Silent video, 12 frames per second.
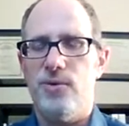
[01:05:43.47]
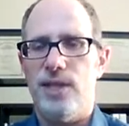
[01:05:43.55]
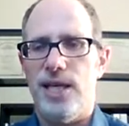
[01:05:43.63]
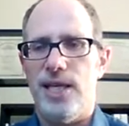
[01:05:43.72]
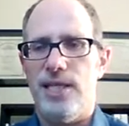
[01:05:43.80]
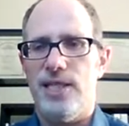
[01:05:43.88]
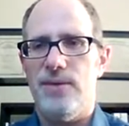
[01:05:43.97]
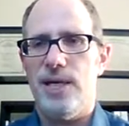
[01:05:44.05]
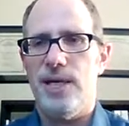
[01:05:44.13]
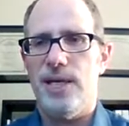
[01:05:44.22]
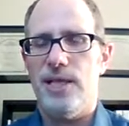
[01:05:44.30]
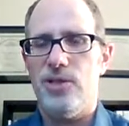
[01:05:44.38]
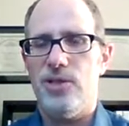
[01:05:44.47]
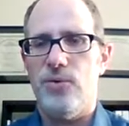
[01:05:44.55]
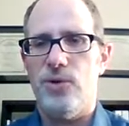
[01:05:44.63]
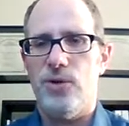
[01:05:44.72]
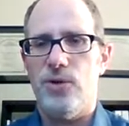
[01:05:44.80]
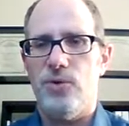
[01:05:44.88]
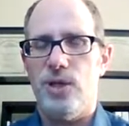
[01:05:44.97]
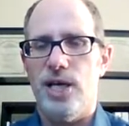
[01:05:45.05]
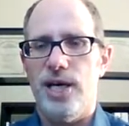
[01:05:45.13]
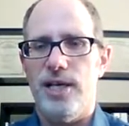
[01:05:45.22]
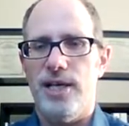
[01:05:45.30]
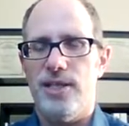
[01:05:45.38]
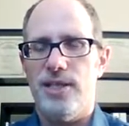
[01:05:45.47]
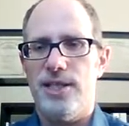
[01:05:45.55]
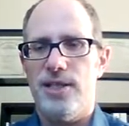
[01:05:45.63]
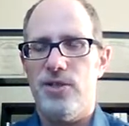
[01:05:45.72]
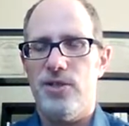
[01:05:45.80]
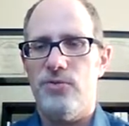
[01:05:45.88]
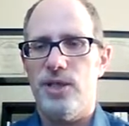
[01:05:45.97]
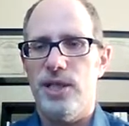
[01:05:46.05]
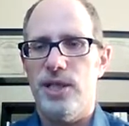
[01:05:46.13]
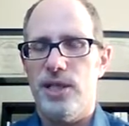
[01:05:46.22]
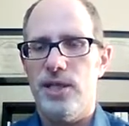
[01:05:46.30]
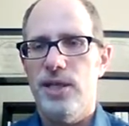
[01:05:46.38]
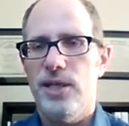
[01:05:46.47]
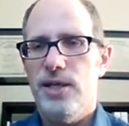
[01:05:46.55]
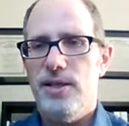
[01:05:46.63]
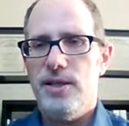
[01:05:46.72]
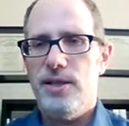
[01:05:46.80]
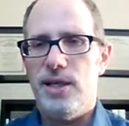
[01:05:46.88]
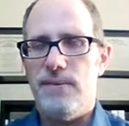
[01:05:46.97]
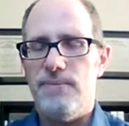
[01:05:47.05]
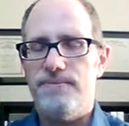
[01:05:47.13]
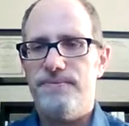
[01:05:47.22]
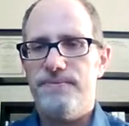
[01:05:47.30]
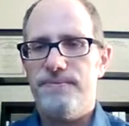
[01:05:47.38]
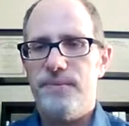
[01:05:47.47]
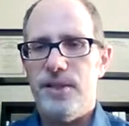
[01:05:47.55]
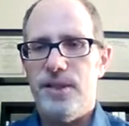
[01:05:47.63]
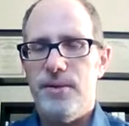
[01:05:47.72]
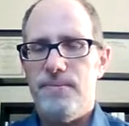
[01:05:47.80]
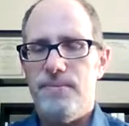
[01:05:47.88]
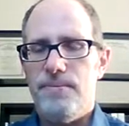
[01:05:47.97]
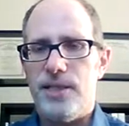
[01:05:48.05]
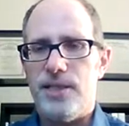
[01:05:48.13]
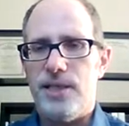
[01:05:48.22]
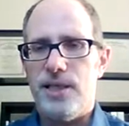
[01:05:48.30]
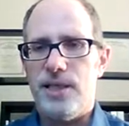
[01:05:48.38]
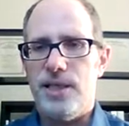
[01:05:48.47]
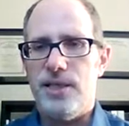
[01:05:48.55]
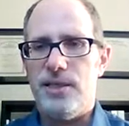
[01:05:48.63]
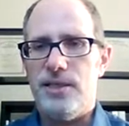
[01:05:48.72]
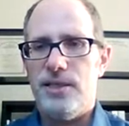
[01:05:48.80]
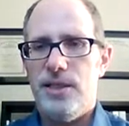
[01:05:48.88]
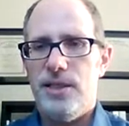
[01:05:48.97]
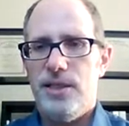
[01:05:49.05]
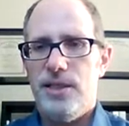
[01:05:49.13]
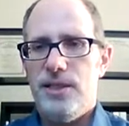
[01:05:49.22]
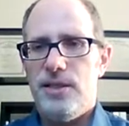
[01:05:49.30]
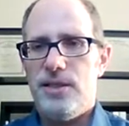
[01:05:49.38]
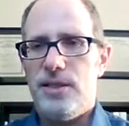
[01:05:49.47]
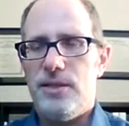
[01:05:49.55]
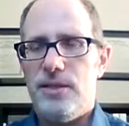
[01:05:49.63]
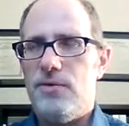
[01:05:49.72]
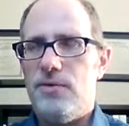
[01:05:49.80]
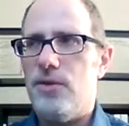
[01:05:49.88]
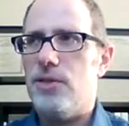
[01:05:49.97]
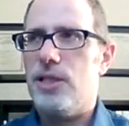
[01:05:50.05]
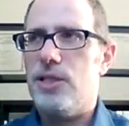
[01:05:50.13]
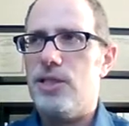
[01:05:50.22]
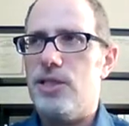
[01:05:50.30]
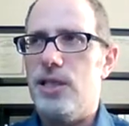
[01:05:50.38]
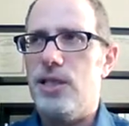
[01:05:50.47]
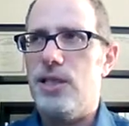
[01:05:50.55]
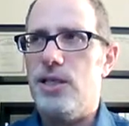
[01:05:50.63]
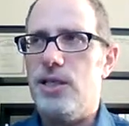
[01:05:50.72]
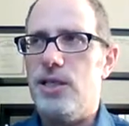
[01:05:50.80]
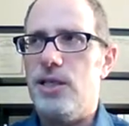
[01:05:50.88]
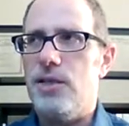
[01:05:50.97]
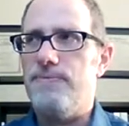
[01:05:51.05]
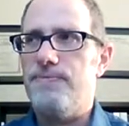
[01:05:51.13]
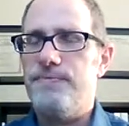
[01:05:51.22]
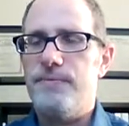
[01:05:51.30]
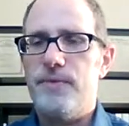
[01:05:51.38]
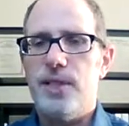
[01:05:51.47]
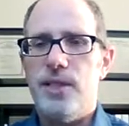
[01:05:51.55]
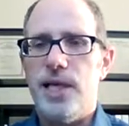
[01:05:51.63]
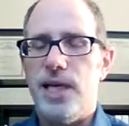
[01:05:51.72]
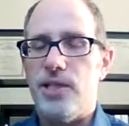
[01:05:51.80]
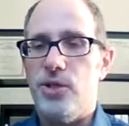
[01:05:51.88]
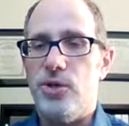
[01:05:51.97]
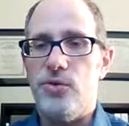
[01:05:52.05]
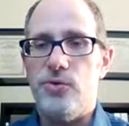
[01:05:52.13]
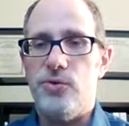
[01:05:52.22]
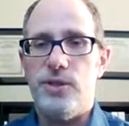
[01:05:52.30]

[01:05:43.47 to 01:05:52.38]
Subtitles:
with the antibodies. So I wouldn't rely on a single reading. But what was I going to say? Yeah, so